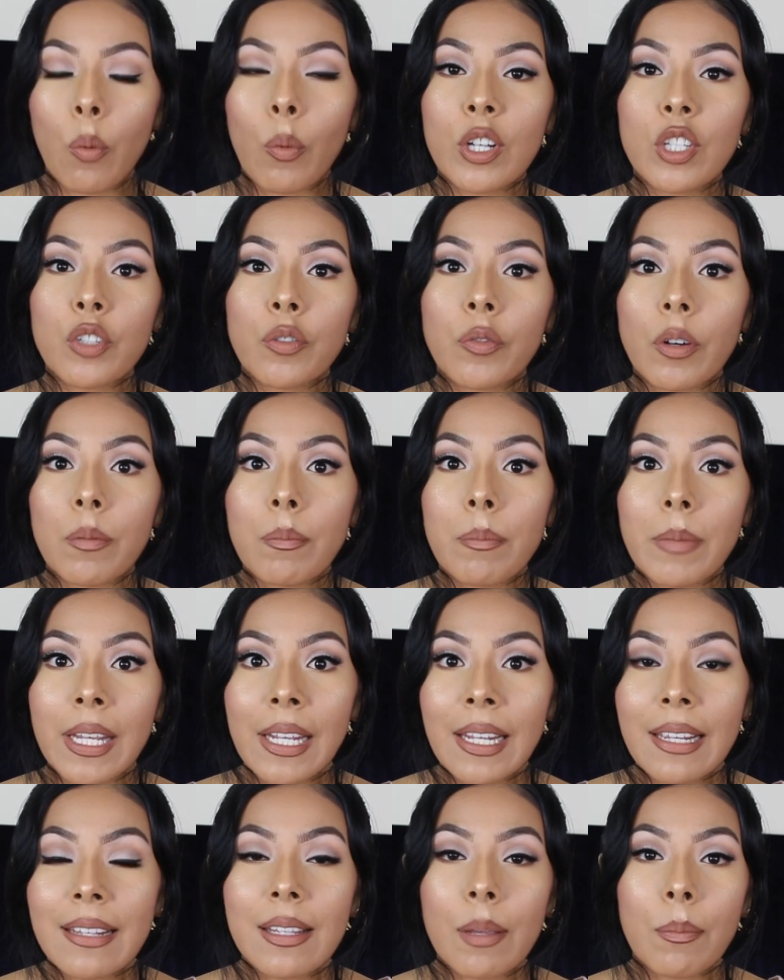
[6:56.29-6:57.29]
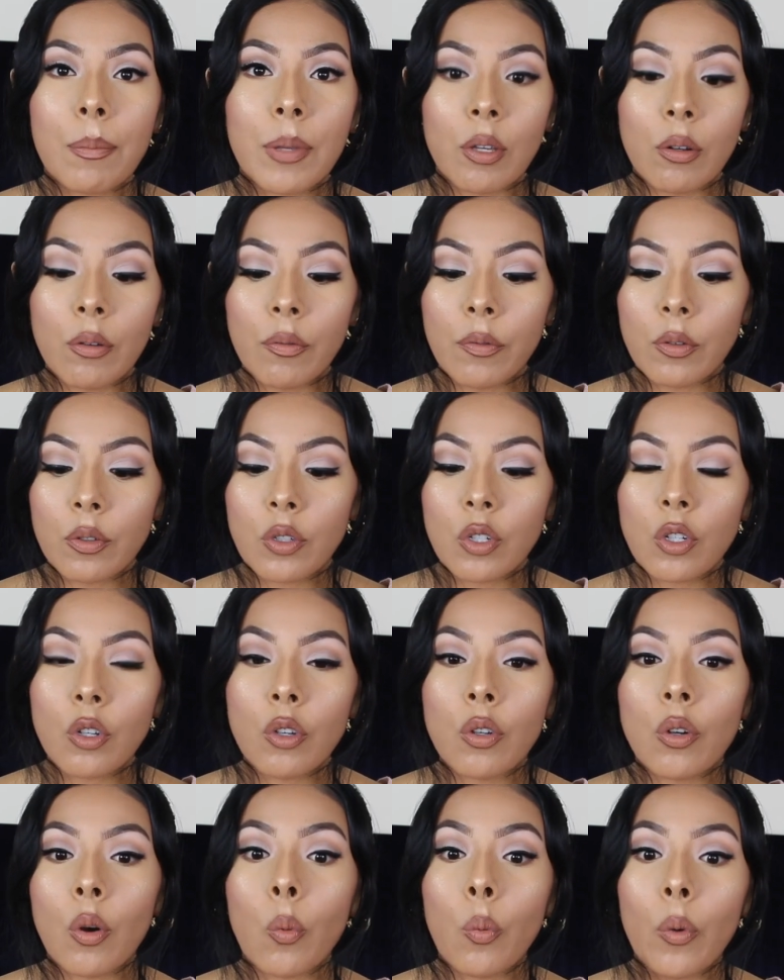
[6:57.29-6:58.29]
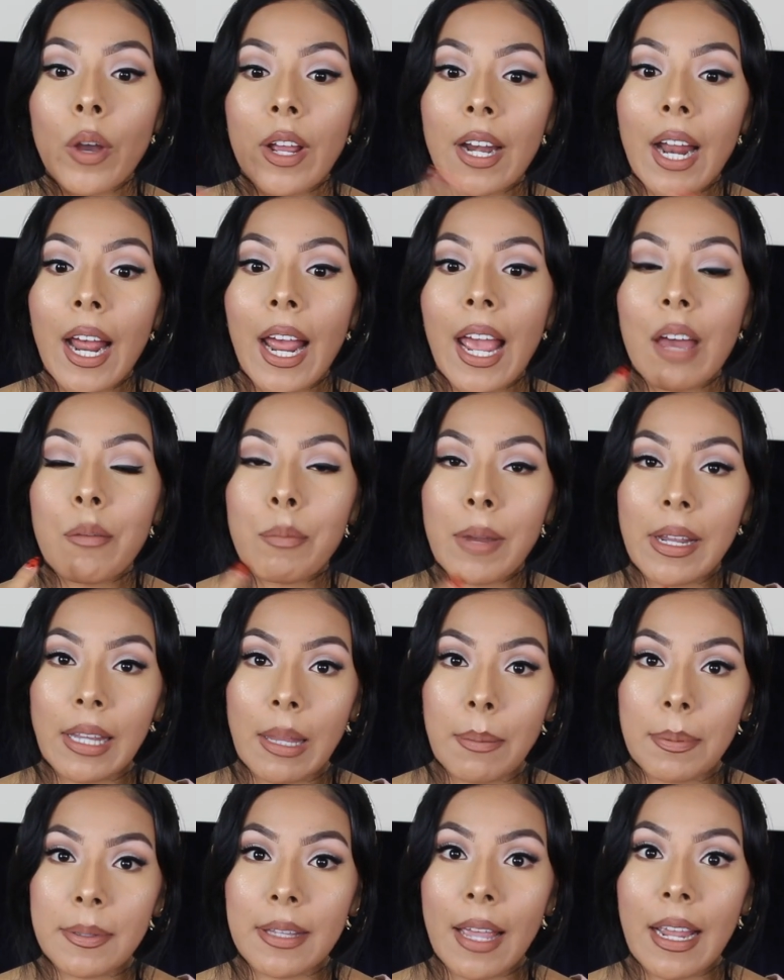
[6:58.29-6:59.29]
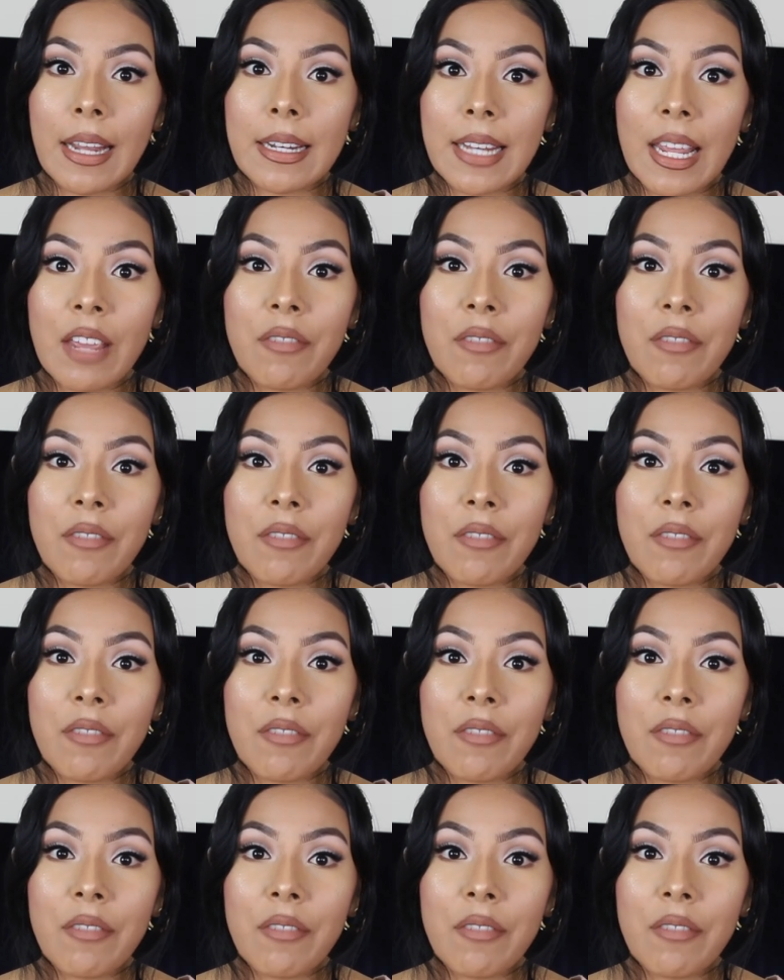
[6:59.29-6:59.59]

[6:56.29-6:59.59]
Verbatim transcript: which for me is a beautiful nude when I have my lips lined.